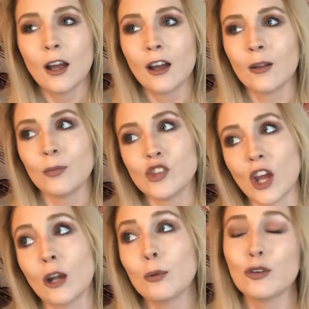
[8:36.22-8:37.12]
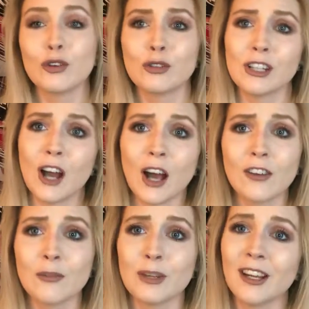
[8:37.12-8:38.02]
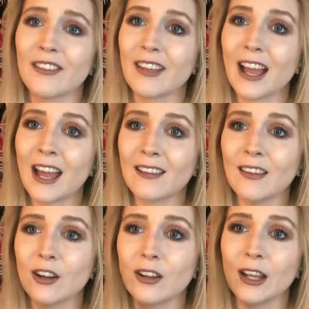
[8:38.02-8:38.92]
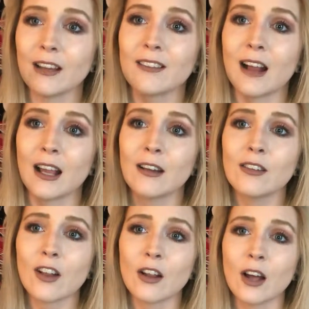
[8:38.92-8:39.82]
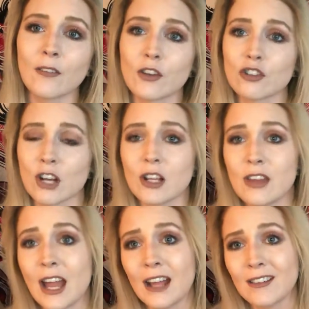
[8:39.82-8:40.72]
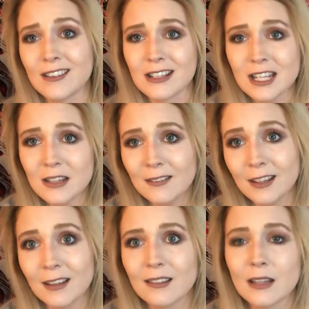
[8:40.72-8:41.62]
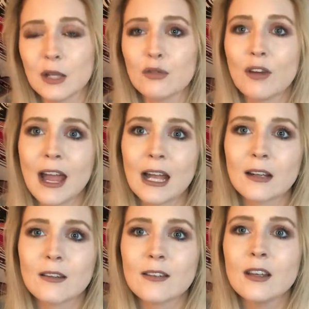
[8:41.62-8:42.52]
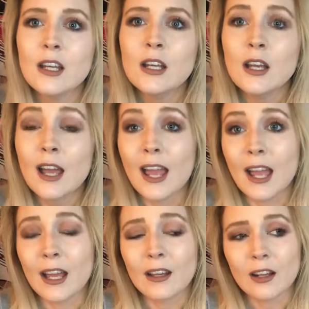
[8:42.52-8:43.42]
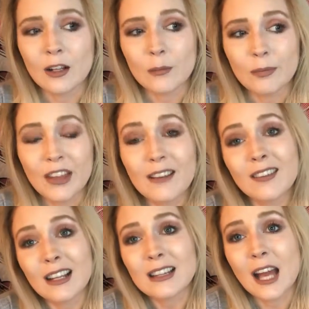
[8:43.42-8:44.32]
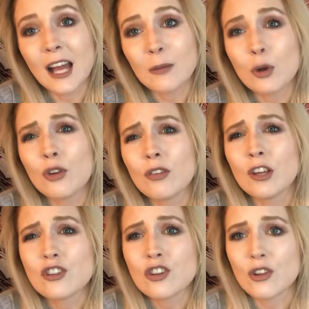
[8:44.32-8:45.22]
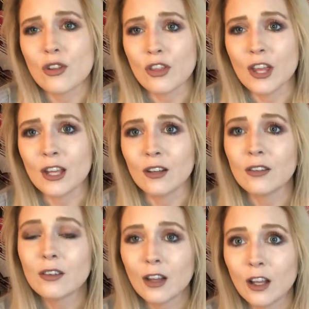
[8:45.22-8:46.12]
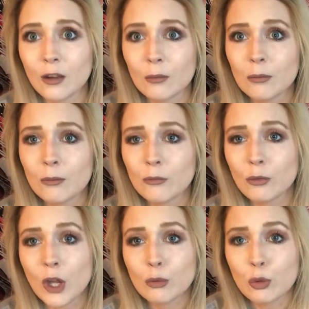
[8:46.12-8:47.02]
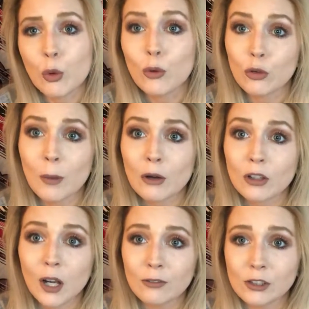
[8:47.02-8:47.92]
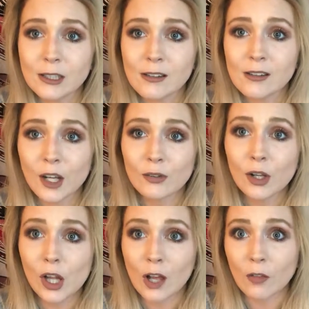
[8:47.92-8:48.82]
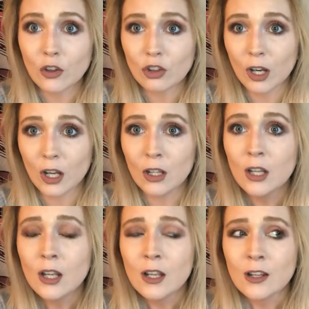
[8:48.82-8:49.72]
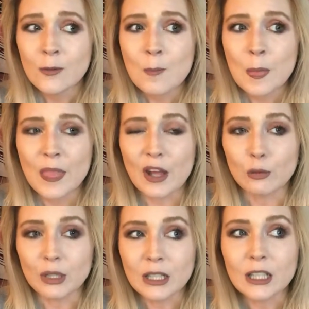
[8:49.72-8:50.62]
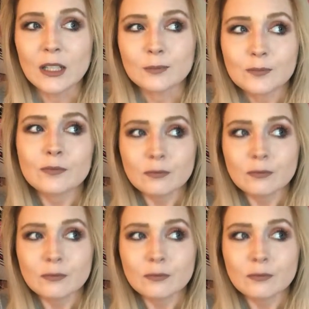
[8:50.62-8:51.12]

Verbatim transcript: Um, Shatterproof was really awesome because they had little like signs along the trail that had statistics and facts and um, things like that, motivational things, um, like quotes about recovery and stuff along the trail that really,